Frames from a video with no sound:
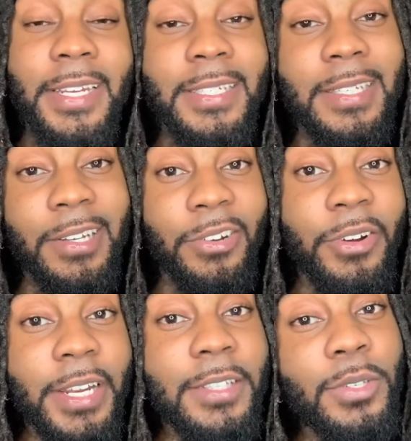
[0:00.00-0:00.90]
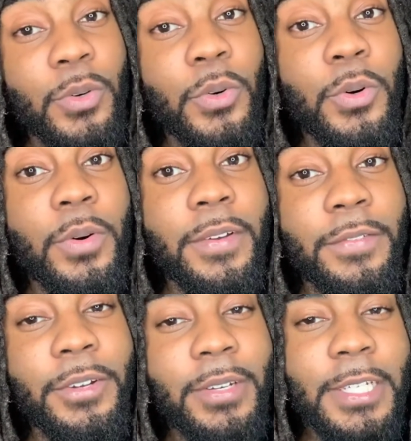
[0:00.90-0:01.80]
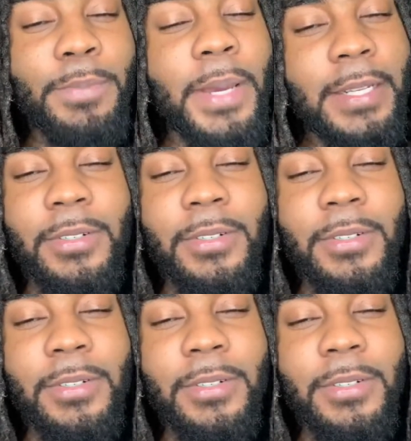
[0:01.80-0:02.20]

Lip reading: It's a great tool if you're a dispatcher.